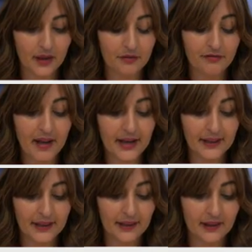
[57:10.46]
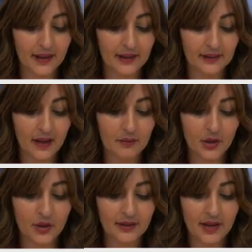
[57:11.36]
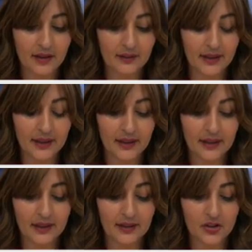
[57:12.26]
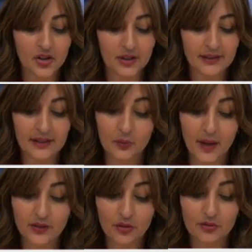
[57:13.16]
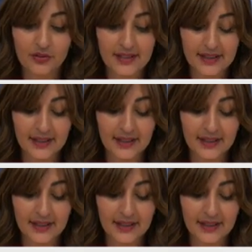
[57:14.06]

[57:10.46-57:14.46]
fell ill, and Rabbi Jonathan went to visit